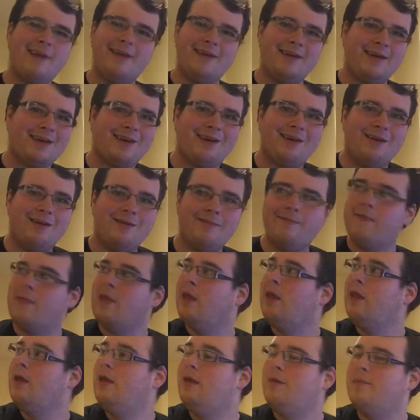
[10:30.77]
I don't know.
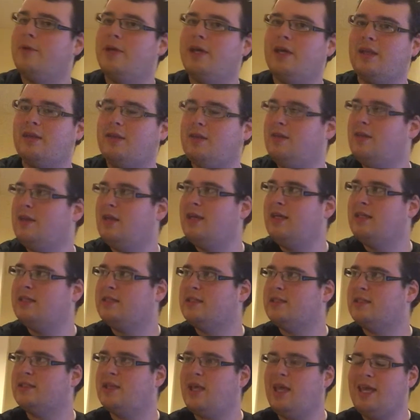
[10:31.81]
But yeah, they
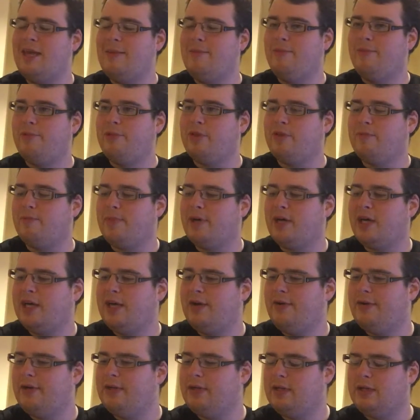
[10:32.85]
escape with
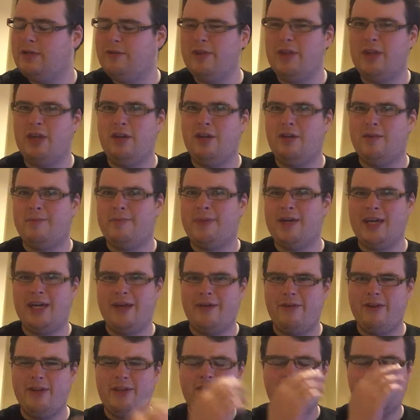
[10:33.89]
another
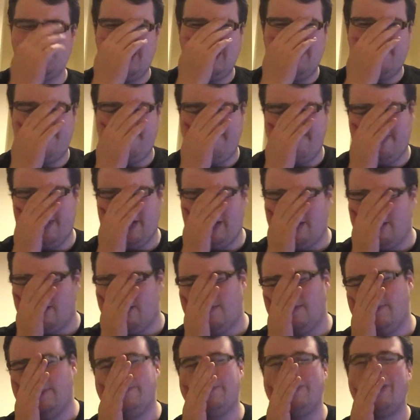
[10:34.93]
pirate ship, and
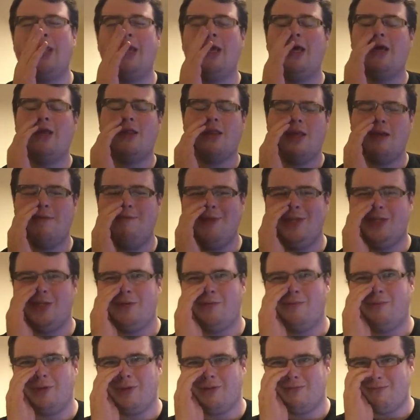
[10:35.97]
they meet
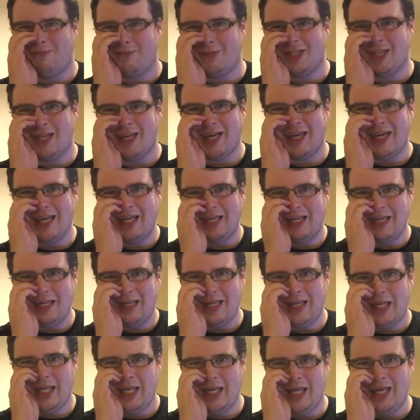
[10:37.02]
up with Tiger
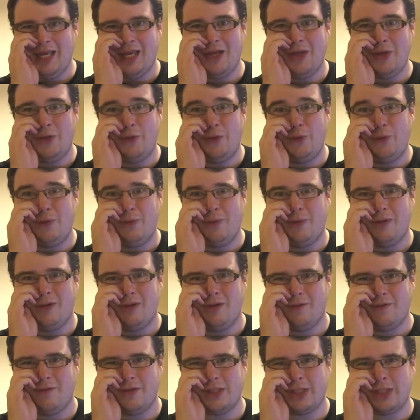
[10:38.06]
Lily, who
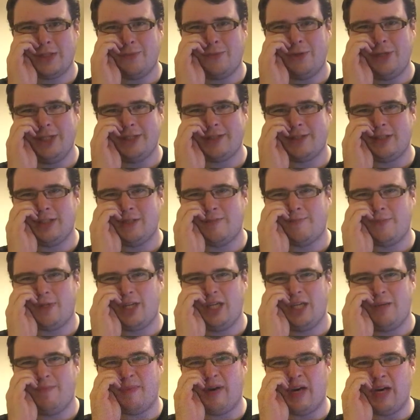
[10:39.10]
for some reason is
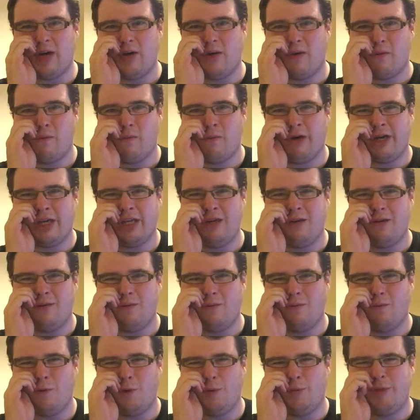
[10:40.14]
played by a white
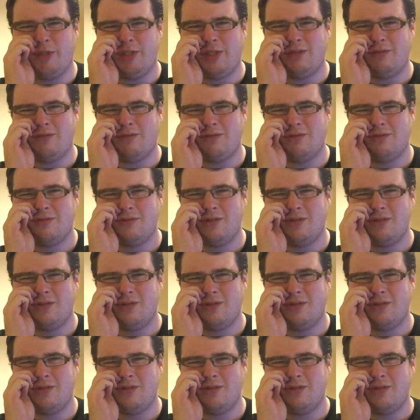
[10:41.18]
woman.